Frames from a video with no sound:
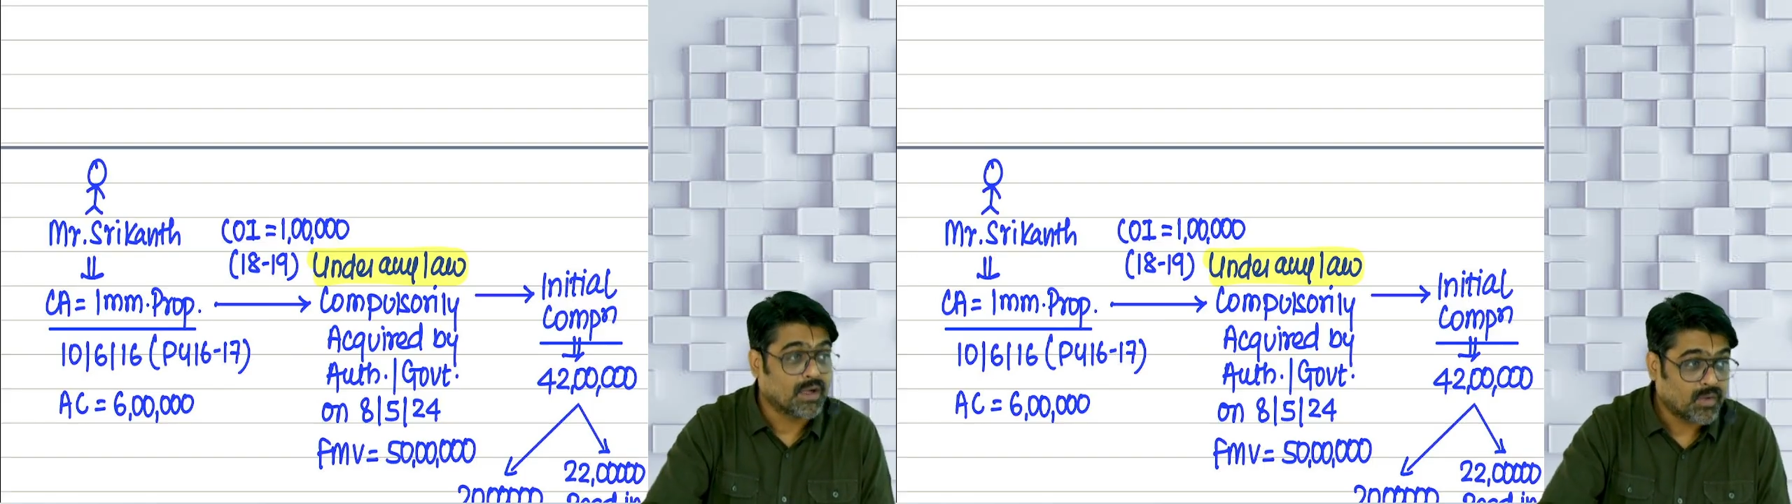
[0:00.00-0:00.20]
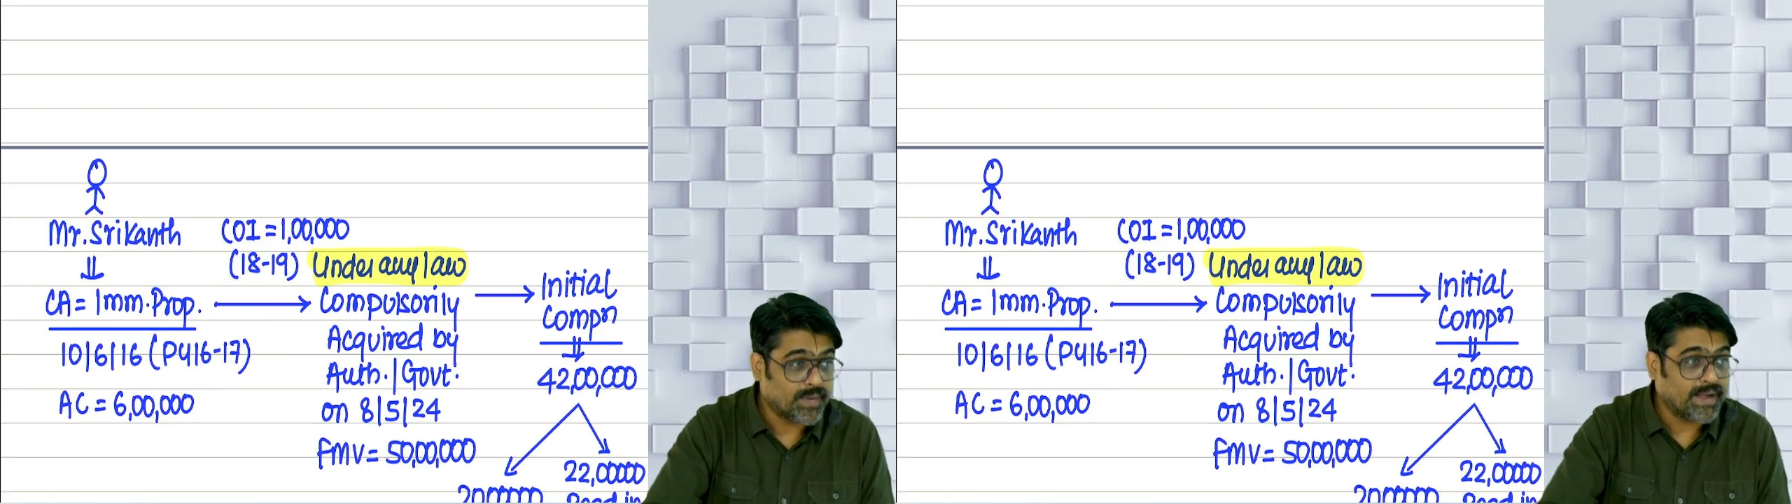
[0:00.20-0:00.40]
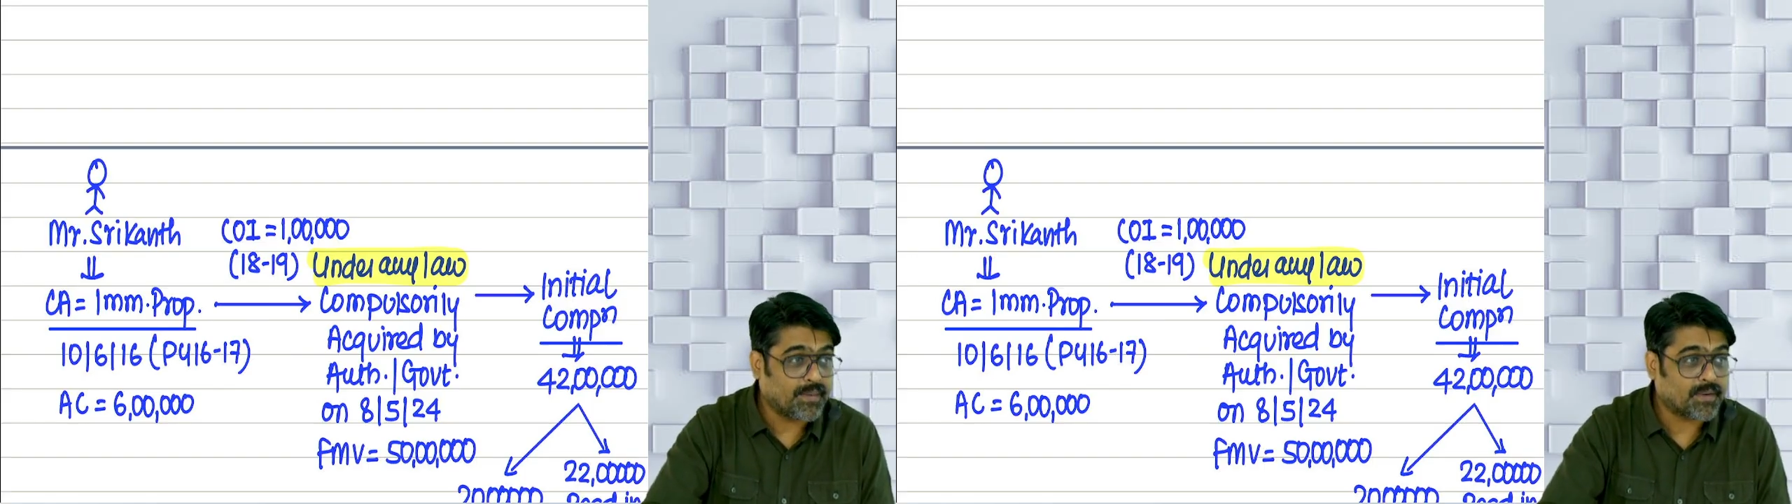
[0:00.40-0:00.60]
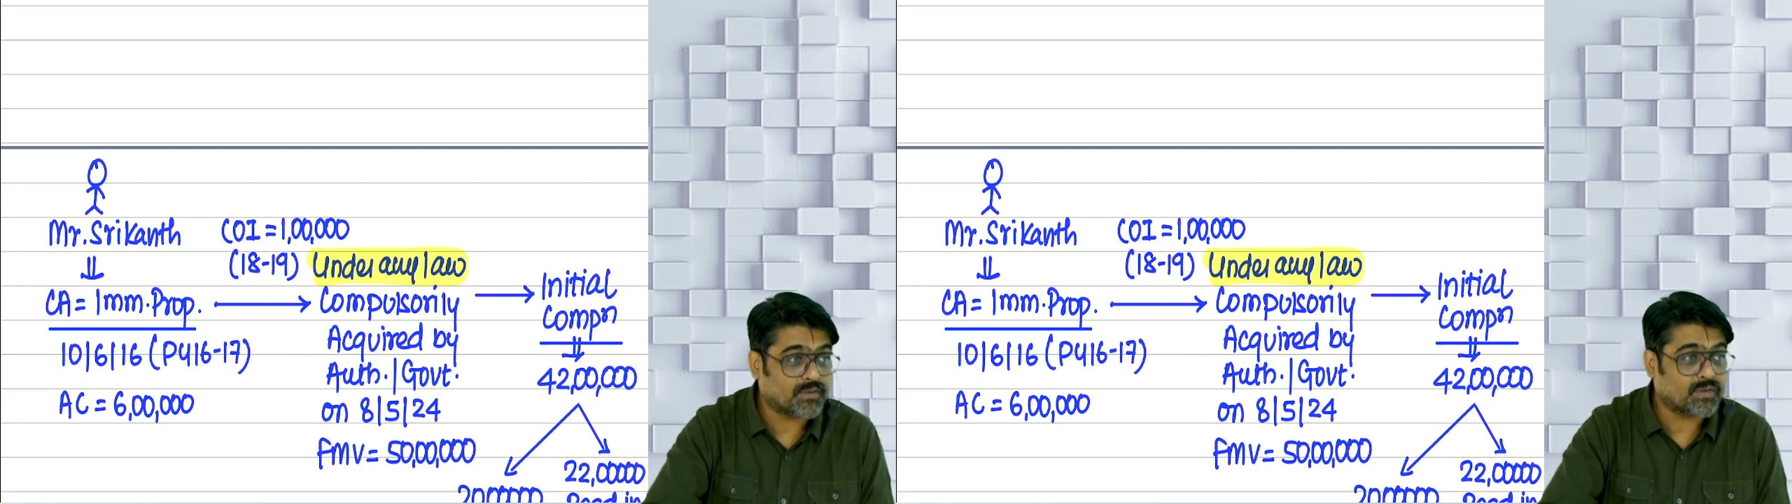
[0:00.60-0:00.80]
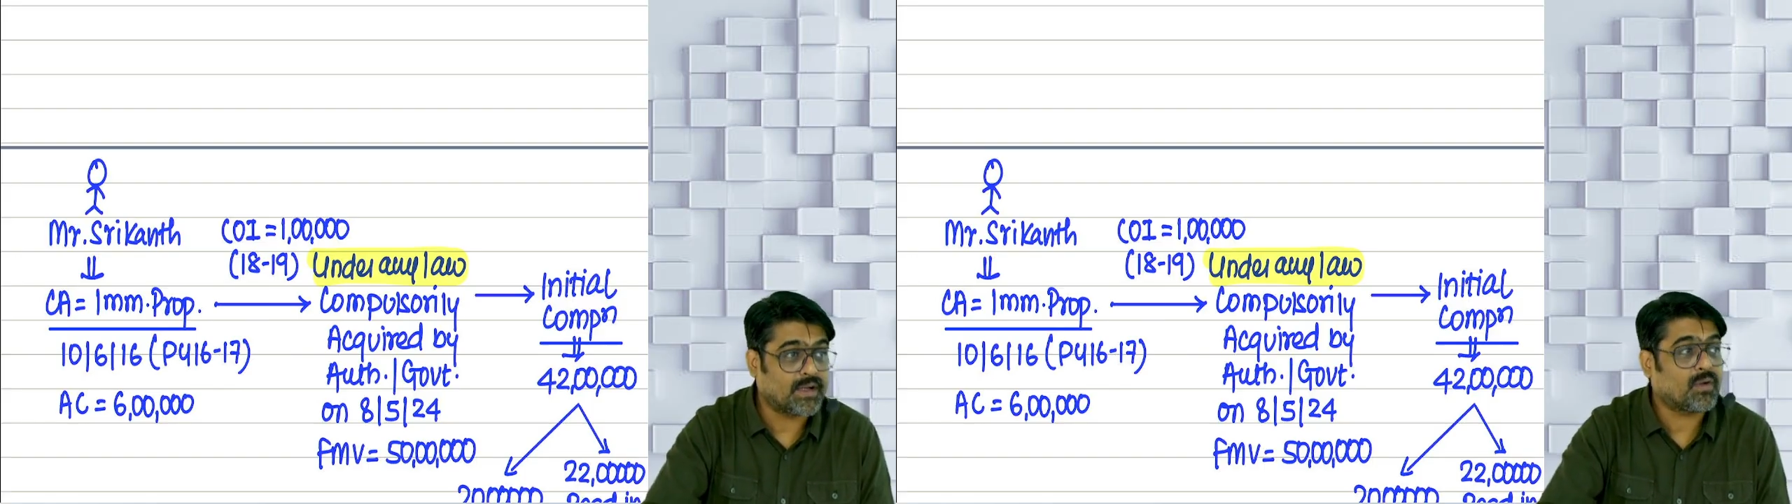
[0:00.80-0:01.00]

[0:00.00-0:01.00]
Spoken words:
20%,